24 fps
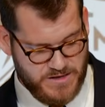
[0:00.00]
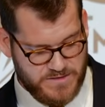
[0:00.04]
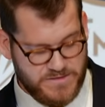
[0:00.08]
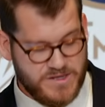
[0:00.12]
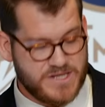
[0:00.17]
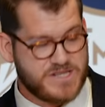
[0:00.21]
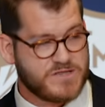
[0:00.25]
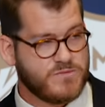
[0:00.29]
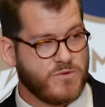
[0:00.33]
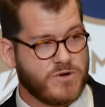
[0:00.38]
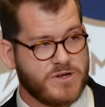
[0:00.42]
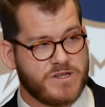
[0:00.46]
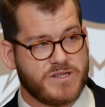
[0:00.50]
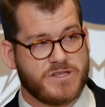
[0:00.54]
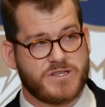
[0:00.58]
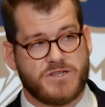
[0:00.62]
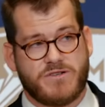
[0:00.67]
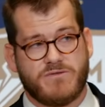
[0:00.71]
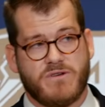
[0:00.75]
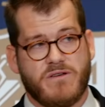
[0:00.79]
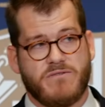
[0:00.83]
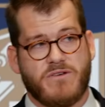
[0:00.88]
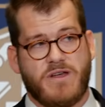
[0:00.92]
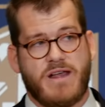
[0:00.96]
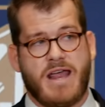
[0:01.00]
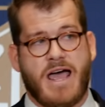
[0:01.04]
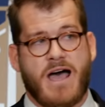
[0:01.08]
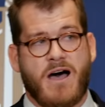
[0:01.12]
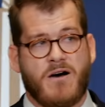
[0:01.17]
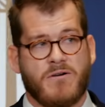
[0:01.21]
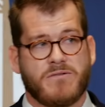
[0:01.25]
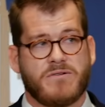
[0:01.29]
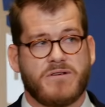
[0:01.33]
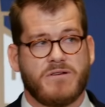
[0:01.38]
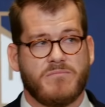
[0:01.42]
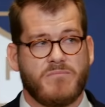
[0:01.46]
This one is driven
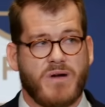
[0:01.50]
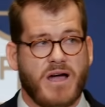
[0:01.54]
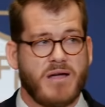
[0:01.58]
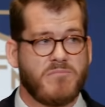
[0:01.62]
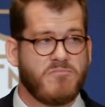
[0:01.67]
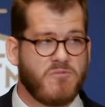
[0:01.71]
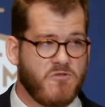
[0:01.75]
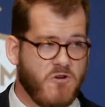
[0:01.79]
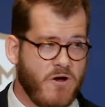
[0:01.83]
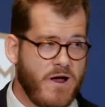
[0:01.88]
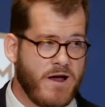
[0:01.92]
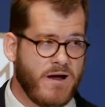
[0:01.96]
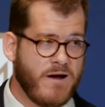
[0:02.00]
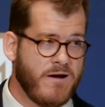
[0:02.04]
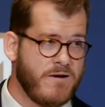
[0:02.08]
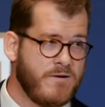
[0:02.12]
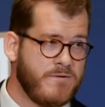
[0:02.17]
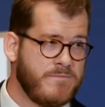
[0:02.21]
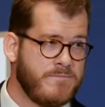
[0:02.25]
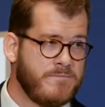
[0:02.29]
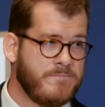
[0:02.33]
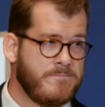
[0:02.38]
out by prayer.